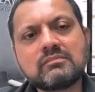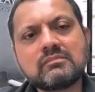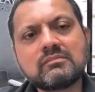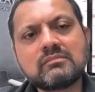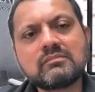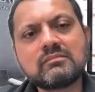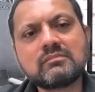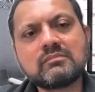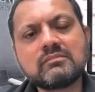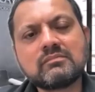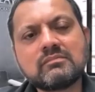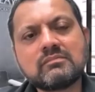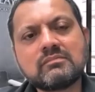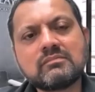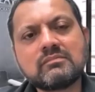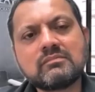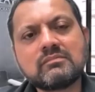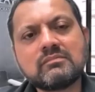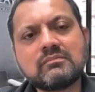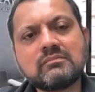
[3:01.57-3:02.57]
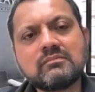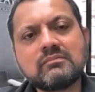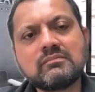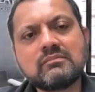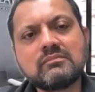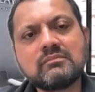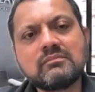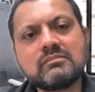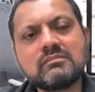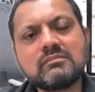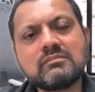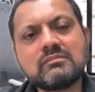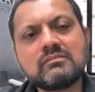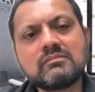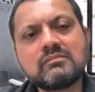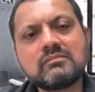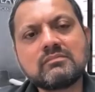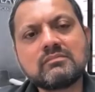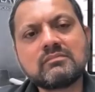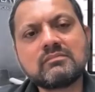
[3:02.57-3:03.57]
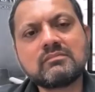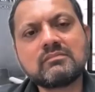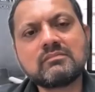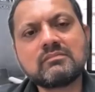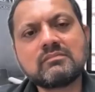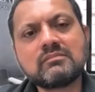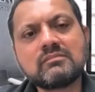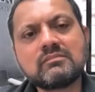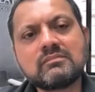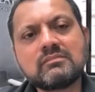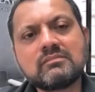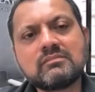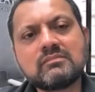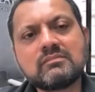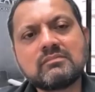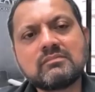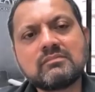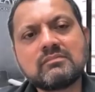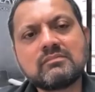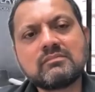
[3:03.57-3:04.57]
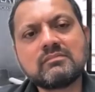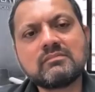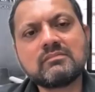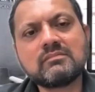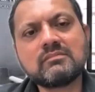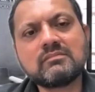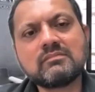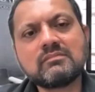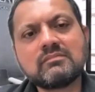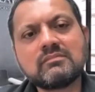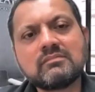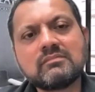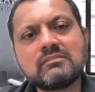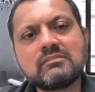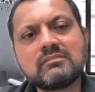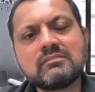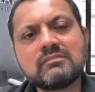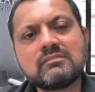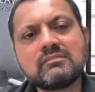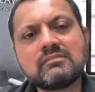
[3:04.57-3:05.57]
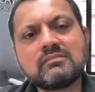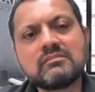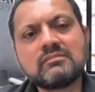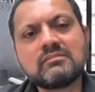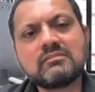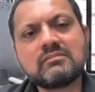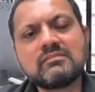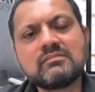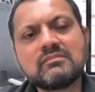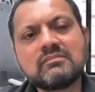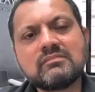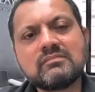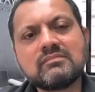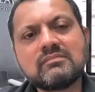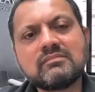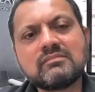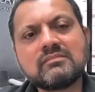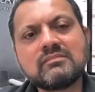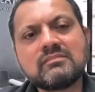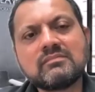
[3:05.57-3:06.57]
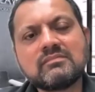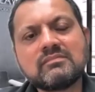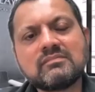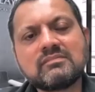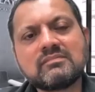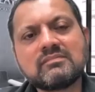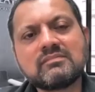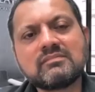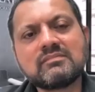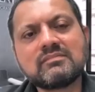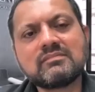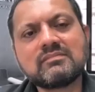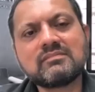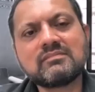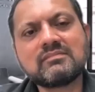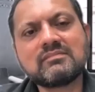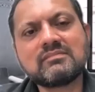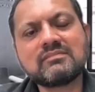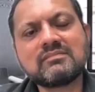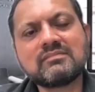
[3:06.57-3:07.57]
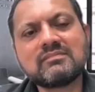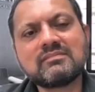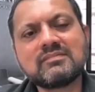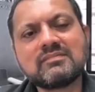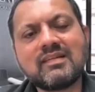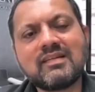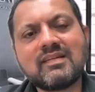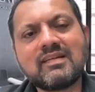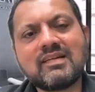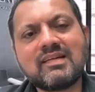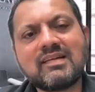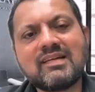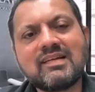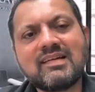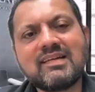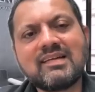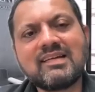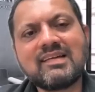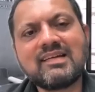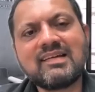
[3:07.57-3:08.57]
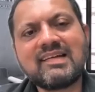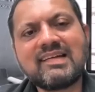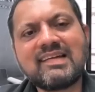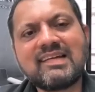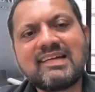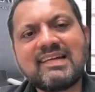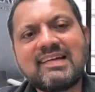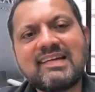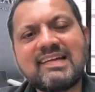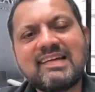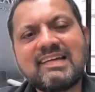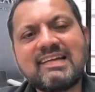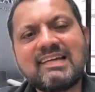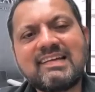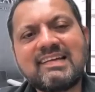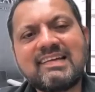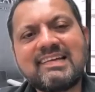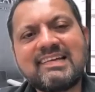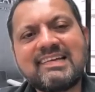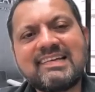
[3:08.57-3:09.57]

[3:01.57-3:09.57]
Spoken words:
The person shown says nothing.